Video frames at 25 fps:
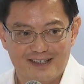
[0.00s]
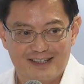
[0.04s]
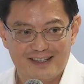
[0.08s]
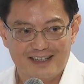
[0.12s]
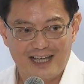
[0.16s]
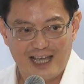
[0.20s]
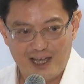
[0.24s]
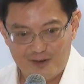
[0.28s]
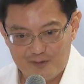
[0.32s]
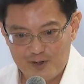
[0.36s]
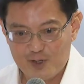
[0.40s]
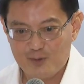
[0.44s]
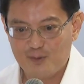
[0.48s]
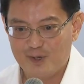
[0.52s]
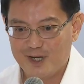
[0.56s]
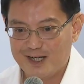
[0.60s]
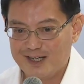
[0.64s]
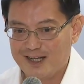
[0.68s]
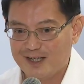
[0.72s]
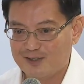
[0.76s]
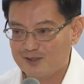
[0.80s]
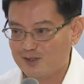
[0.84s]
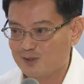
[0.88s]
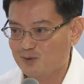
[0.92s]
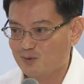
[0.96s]
Everyone
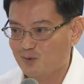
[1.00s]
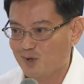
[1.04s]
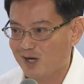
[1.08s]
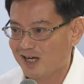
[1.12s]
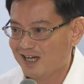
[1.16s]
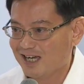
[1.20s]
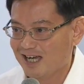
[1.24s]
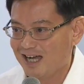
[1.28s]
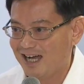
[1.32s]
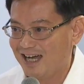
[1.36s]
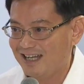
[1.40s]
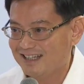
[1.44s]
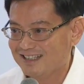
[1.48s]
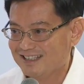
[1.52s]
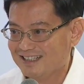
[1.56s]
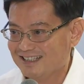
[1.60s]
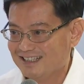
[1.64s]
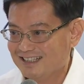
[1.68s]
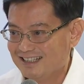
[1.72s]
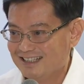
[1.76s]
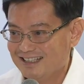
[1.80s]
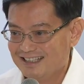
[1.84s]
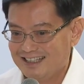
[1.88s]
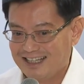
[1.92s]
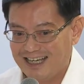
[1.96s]
has to work hard.
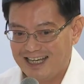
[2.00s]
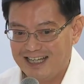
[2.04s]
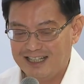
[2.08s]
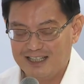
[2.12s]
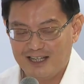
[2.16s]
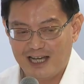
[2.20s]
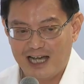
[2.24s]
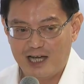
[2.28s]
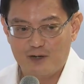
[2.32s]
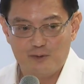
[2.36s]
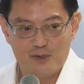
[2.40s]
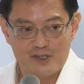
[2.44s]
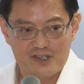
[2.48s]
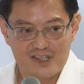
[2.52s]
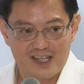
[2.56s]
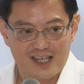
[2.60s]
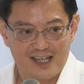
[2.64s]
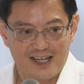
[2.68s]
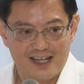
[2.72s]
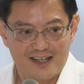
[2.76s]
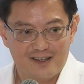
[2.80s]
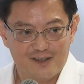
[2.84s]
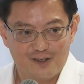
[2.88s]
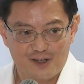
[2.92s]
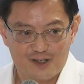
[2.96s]
And I would say
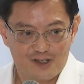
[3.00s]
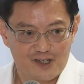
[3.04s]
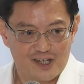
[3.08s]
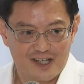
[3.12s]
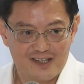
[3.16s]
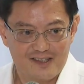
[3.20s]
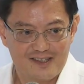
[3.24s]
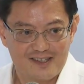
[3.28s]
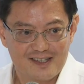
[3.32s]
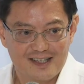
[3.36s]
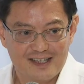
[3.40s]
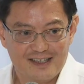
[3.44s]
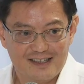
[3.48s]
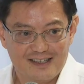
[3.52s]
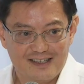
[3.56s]
that not just